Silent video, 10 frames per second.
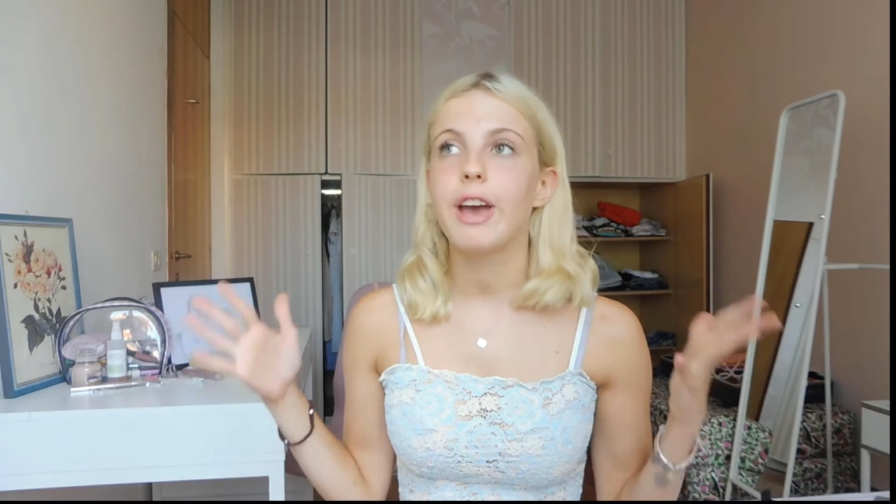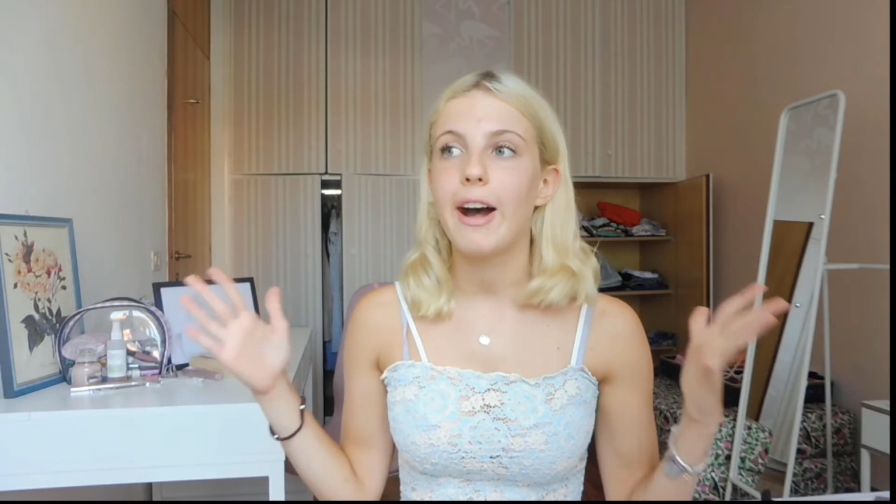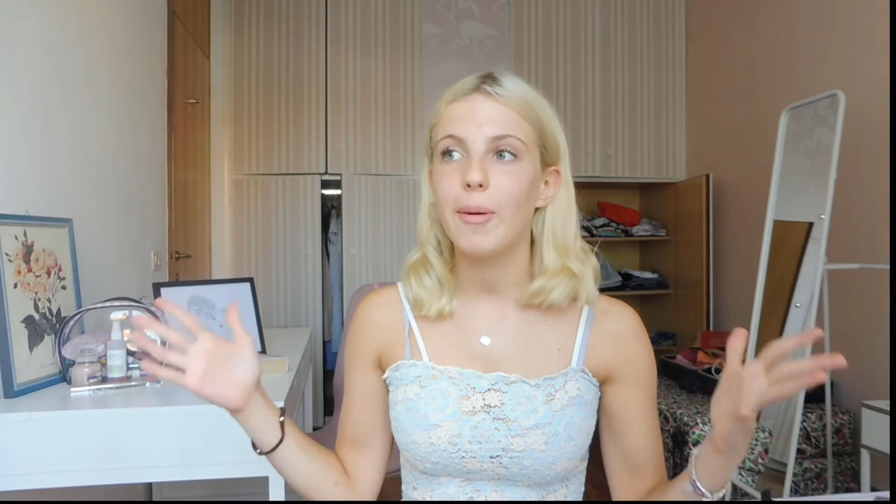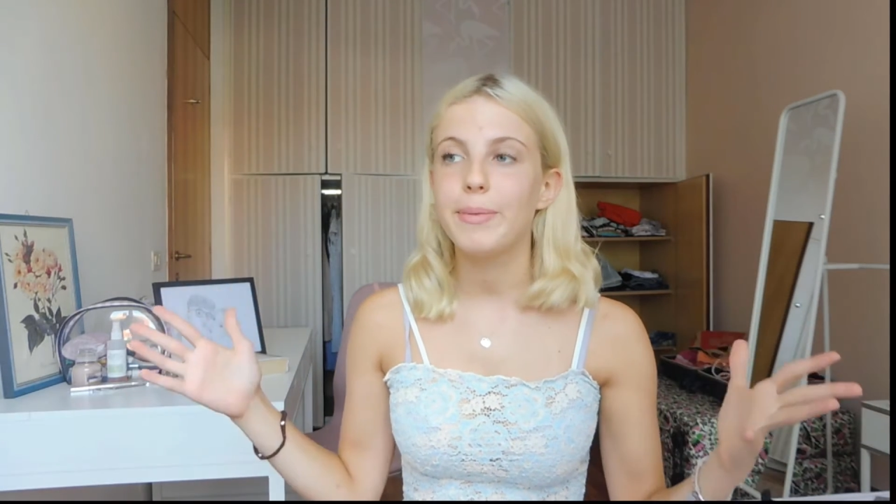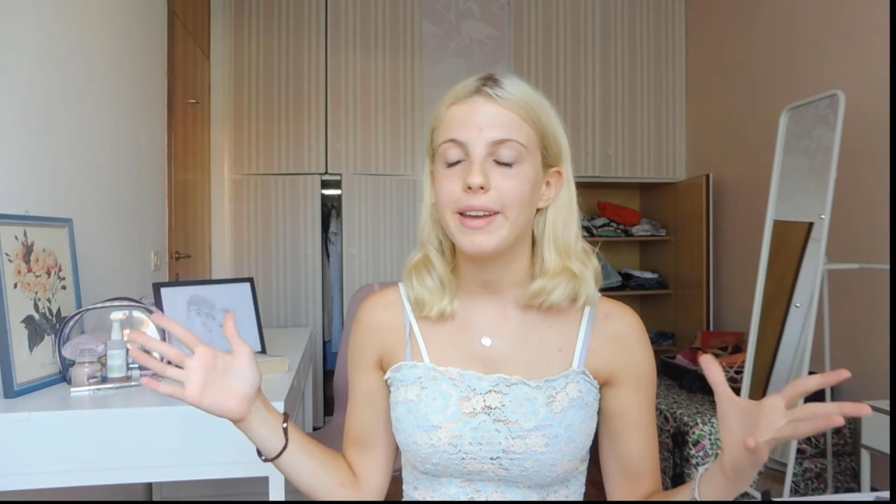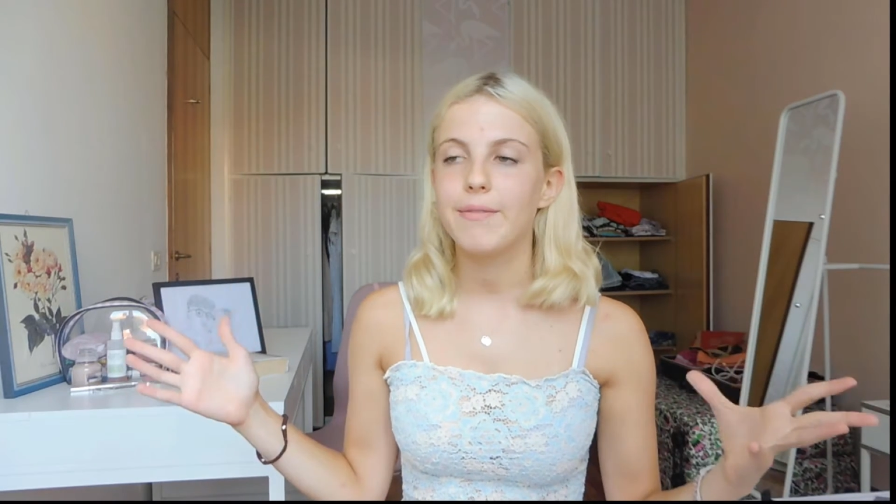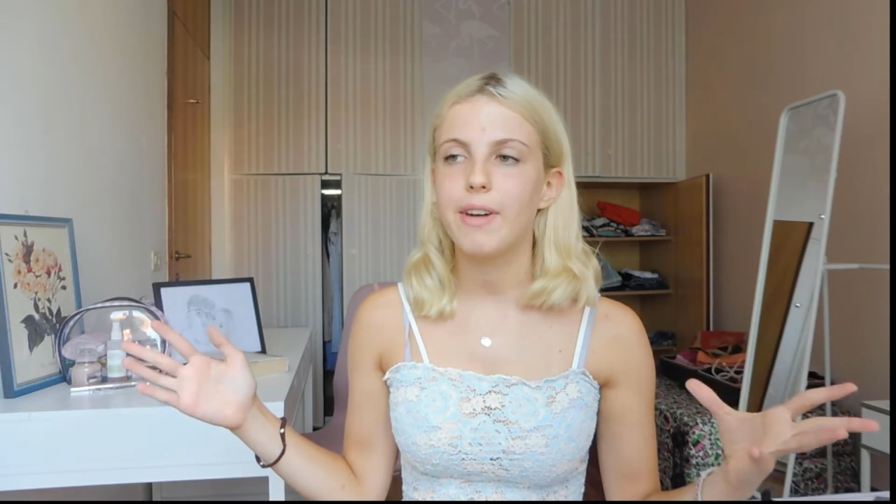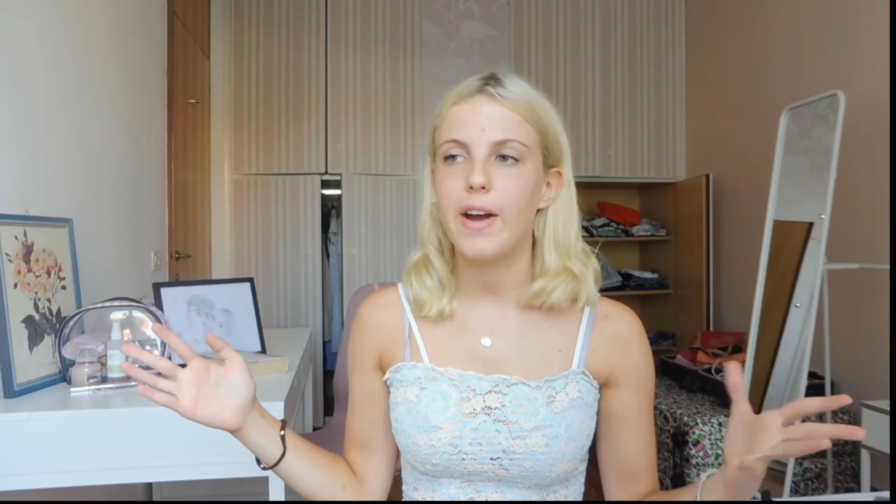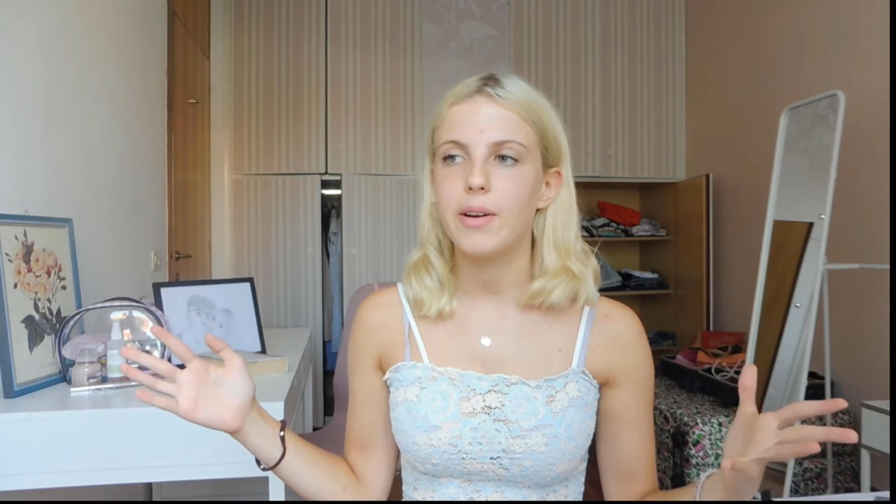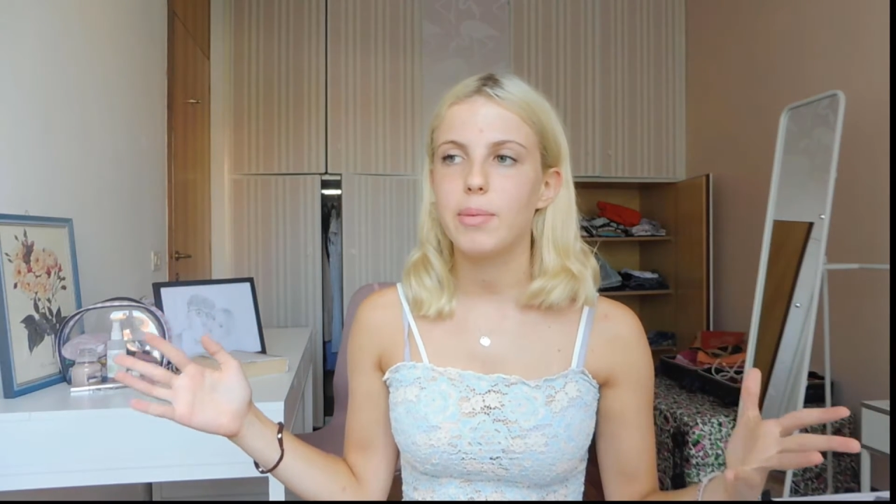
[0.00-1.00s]
help the
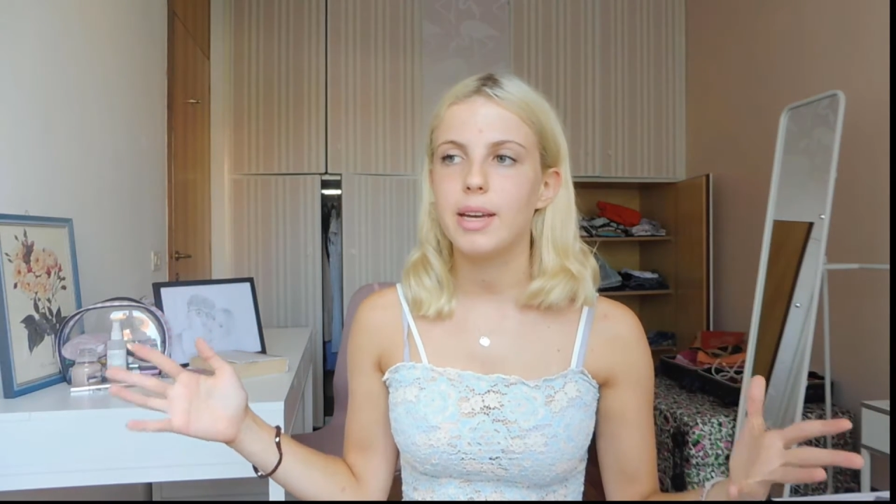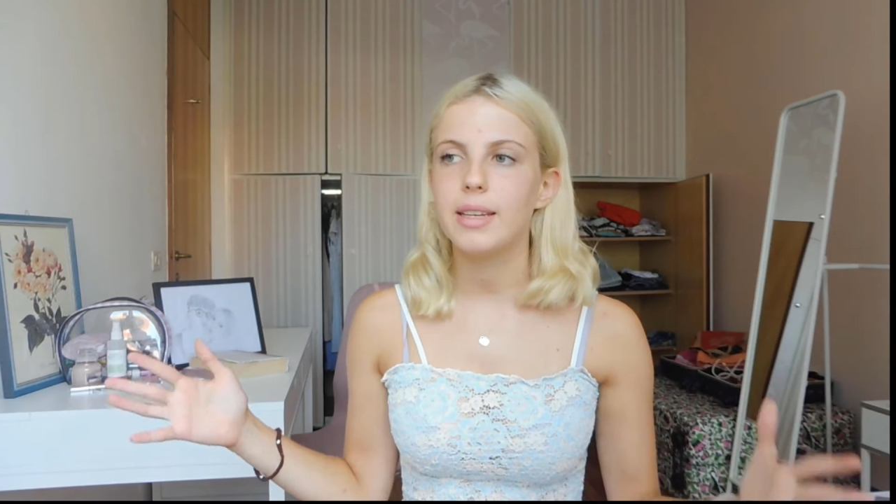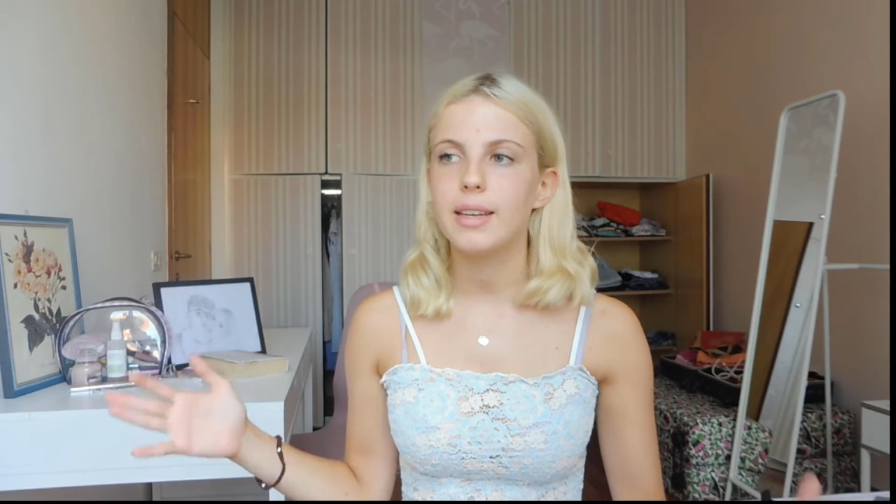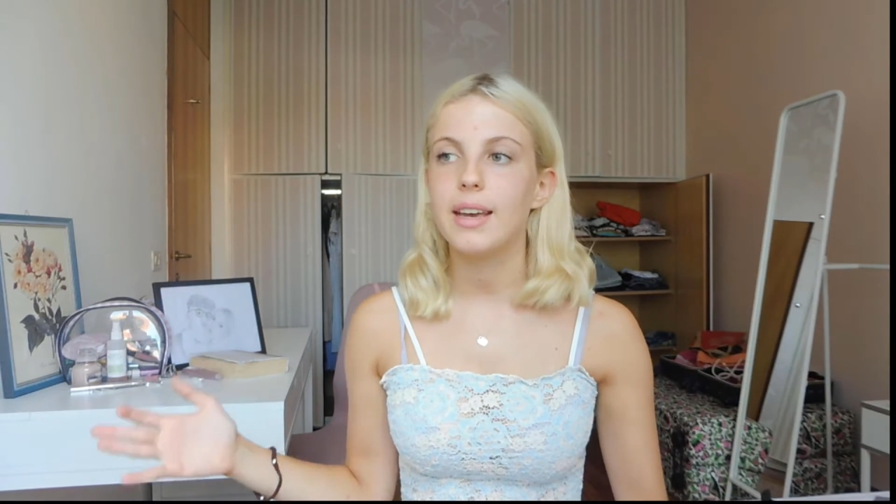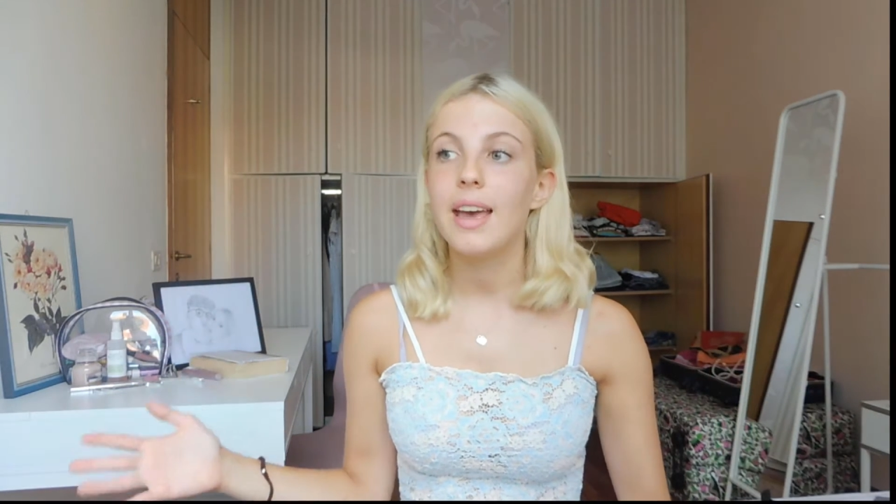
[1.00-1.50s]
environment